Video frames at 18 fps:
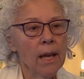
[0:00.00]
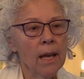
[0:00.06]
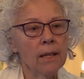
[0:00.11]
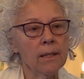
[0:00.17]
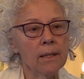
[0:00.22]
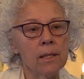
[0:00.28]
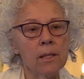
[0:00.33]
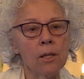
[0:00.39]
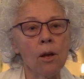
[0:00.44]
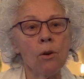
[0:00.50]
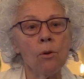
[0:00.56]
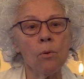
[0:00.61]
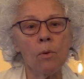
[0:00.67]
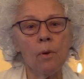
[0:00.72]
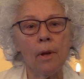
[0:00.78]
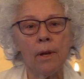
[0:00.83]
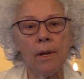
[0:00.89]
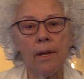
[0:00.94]
And
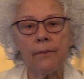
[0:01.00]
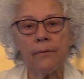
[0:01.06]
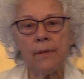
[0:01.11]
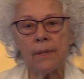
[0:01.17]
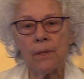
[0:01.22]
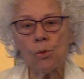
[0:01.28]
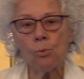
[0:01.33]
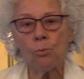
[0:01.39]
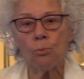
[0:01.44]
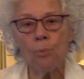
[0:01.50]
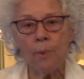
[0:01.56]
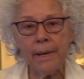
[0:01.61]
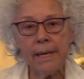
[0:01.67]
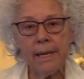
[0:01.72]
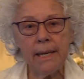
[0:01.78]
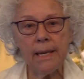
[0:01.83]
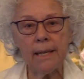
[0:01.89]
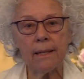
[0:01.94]
so this
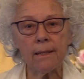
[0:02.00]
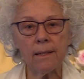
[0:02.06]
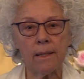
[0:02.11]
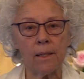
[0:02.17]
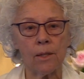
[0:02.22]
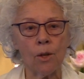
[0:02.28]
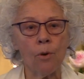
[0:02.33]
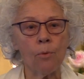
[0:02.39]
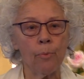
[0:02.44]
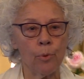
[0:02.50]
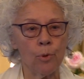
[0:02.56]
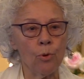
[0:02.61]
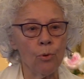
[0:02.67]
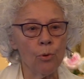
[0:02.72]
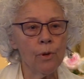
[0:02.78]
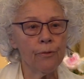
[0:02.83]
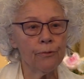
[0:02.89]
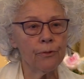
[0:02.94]
reading so
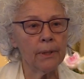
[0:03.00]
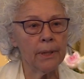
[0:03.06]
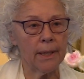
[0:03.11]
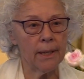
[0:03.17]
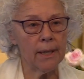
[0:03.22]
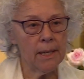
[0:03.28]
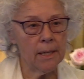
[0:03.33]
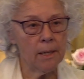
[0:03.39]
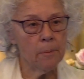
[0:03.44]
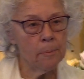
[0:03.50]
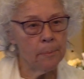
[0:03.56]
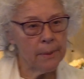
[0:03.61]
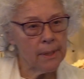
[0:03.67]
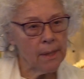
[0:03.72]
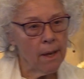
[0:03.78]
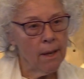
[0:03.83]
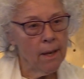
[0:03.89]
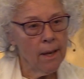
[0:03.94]
beautifully
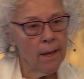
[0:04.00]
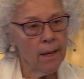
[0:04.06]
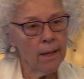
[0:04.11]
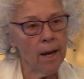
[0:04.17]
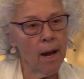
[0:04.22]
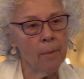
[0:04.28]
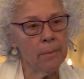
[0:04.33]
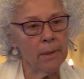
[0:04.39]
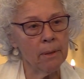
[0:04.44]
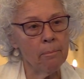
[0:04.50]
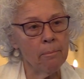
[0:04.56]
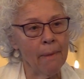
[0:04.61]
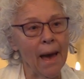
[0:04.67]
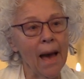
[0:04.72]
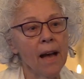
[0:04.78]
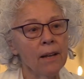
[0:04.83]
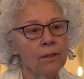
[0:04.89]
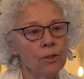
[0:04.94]
keeps coming
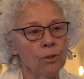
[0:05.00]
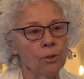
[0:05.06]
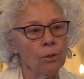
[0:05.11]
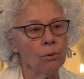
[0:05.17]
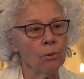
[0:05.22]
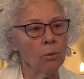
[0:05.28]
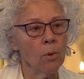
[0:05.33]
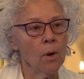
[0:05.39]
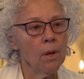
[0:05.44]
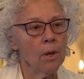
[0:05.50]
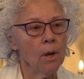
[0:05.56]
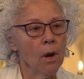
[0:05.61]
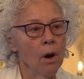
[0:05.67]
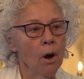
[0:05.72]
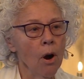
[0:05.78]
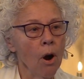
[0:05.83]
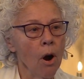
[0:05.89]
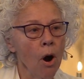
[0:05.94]
back to
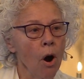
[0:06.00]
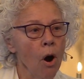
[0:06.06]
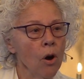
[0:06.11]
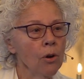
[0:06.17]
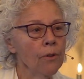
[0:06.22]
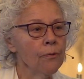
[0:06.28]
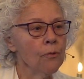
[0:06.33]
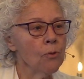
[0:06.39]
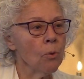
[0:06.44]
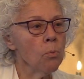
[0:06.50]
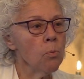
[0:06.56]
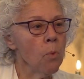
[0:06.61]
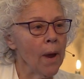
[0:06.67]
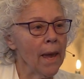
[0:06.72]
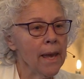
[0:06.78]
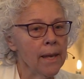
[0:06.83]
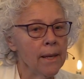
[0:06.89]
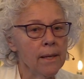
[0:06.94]
all of the
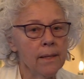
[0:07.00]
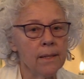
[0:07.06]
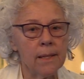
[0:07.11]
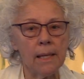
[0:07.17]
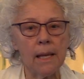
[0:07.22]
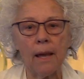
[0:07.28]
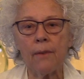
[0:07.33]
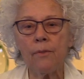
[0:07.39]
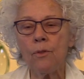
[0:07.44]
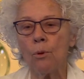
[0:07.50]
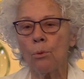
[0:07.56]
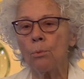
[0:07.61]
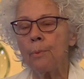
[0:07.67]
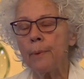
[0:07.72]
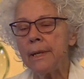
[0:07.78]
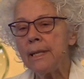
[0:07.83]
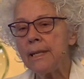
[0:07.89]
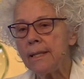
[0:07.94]
ways and the
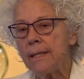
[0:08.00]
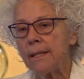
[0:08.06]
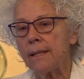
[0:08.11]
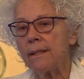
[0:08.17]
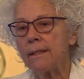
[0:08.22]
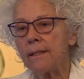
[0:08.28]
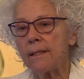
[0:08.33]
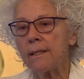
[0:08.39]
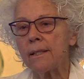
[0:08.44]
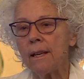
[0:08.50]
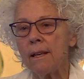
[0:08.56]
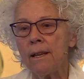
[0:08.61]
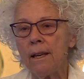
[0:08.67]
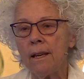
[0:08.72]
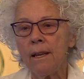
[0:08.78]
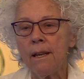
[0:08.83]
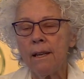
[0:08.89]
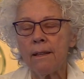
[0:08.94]
reasons
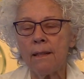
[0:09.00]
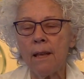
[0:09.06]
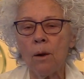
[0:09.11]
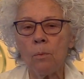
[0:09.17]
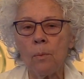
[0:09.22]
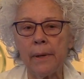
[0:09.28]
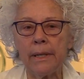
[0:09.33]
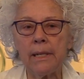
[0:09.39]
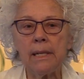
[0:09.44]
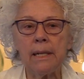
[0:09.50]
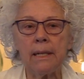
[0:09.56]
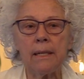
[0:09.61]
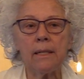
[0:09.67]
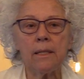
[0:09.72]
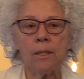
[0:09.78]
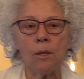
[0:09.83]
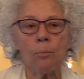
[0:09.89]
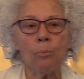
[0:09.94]
that we
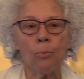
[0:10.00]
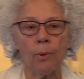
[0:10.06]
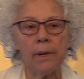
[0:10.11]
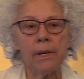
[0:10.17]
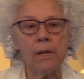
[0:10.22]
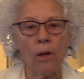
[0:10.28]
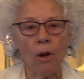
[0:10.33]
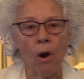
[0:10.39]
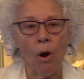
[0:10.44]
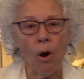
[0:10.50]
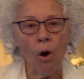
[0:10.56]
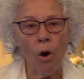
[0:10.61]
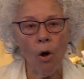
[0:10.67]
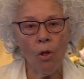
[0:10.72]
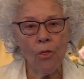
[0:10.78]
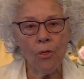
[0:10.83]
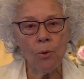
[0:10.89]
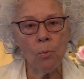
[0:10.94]
need to bring
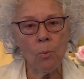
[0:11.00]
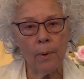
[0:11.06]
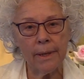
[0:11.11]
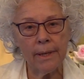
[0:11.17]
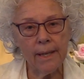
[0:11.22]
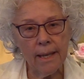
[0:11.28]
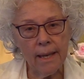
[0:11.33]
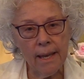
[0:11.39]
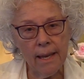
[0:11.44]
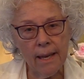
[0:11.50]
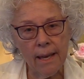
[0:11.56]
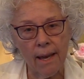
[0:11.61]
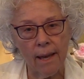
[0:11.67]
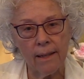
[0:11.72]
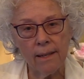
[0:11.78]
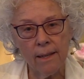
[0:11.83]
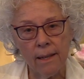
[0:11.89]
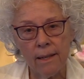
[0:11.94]
all that we
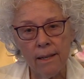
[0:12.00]
can